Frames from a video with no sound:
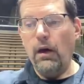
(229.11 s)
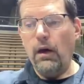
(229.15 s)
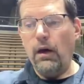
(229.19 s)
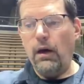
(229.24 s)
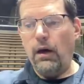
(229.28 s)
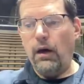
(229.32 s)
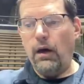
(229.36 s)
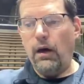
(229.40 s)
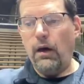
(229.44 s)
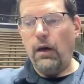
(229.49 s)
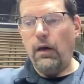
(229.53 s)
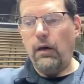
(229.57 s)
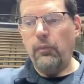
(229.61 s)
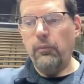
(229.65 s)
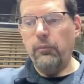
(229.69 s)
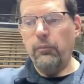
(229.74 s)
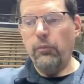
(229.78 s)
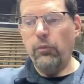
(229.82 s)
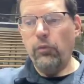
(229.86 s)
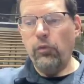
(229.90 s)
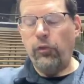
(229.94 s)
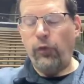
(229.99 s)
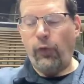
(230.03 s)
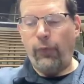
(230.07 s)
Um,
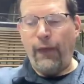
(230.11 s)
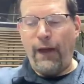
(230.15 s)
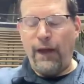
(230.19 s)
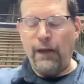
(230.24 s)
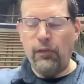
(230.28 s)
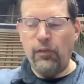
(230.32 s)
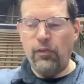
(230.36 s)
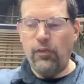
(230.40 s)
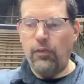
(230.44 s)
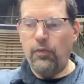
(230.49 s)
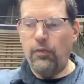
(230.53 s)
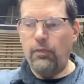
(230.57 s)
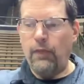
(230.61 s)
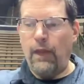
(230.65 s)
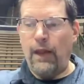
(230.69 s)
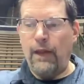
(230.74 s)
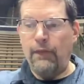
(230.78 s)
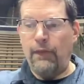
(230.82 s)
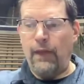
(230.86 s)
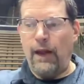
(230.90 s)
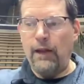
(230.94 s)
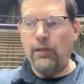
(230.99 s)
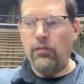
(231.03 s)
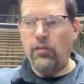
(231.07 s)
so that's
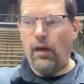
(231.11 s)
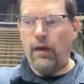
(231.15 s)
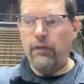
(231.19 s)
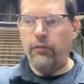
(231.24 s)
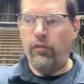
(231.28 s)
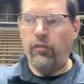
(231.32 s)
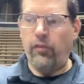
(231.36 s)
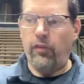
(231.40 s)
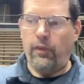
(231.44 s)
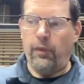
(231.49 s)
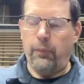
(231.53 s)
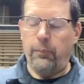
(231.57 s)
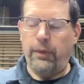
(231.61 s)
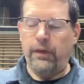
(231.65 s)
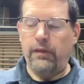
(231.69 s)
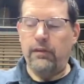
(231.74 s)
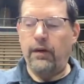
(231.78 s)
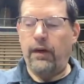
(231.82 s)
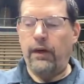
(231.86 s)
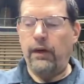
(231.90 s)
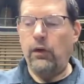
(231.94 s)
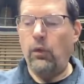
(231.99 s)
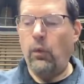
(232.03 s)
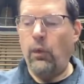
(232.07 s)
that. That's obviously the big
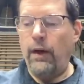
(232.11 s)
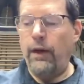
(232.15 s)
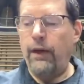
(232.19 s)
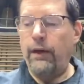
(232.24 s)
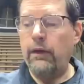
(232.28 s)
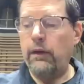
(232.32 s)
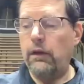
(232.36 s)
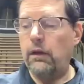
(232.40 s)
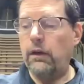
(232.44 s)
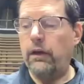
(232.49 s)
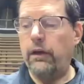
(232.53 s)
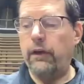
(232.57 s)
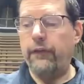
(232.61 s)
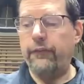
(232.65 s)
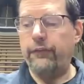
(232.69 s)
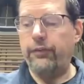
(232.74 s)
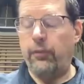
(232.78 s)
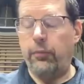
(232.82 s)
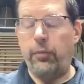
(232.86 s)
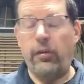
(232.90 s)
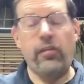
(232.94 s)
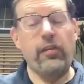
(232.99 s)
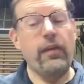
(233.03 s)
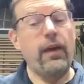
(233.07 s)
takeaway uh,
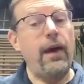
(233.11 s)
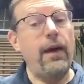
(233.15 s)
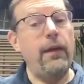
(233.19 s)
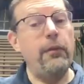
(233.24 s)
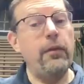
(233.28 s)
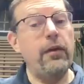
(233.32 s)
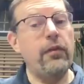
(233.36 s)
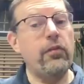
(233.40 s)
from this game.